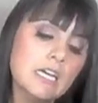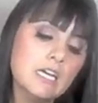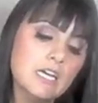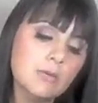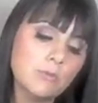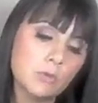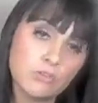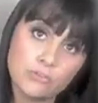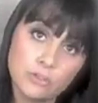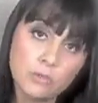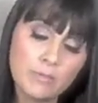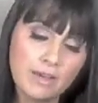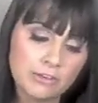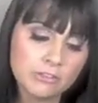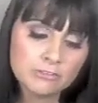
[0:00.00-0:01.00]
um, or
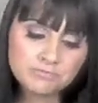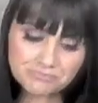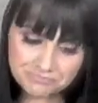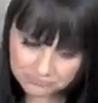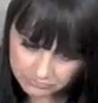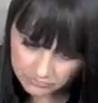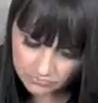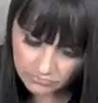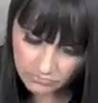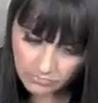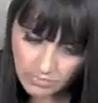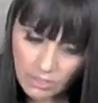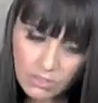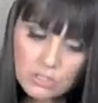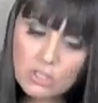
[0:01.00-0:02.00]
feel better.
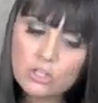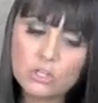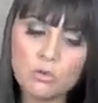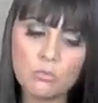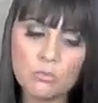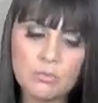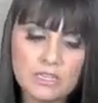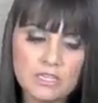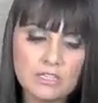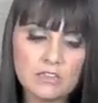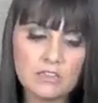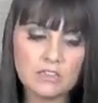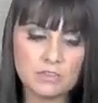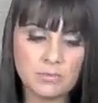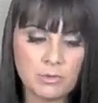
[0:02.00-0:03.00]
You know,
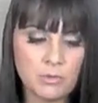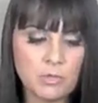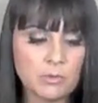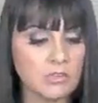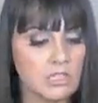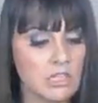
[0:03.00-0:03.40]
many of the people are